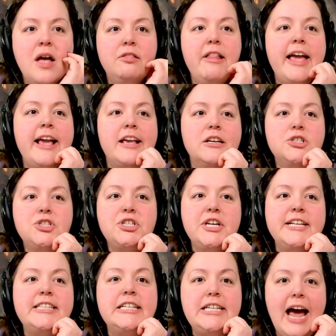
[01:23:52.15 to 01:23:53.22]
Like
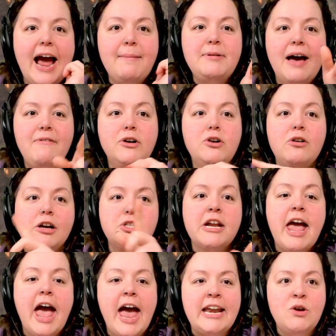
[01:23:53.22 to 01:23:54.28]
she's the type to have a crush
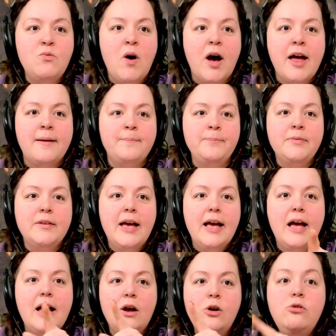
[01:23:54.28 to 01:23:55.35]
on anyone
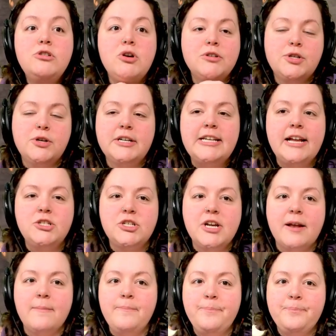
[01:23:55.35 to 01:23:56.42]
who shows her
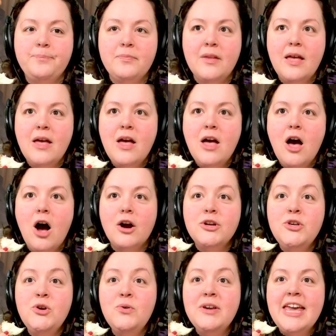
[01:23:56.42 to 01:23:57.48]
attention. Are
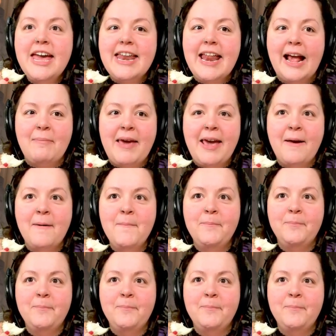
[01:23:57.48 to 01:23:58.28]
you kidding me?